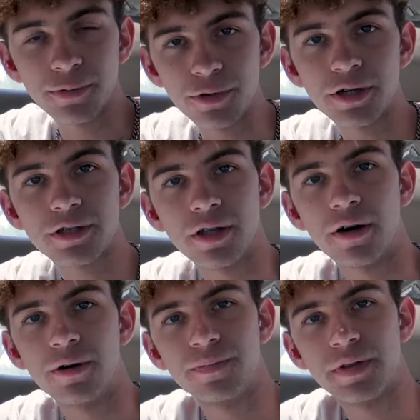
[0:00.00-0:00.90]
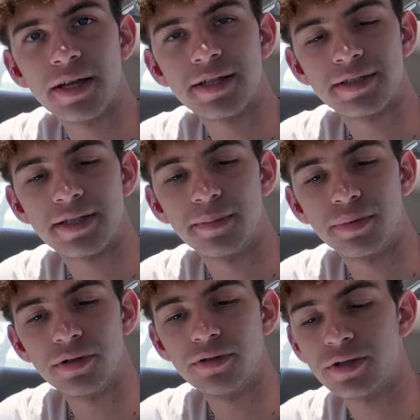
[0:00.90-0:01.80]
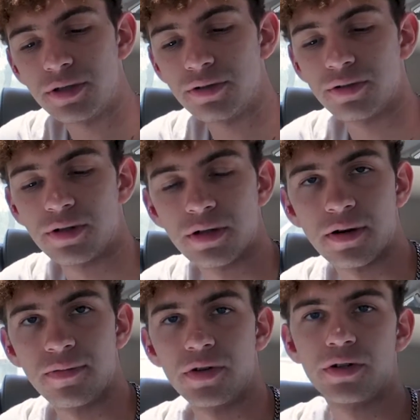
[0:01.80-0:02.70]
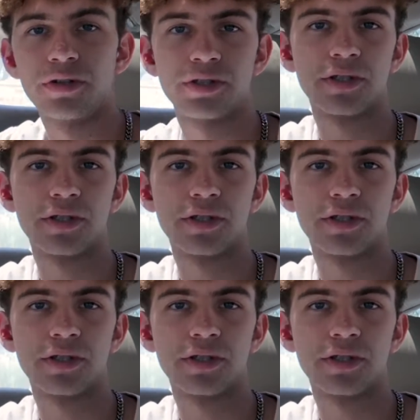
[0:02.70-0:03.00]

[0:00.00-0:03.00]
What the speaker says: to work though is the Bluetooth converters.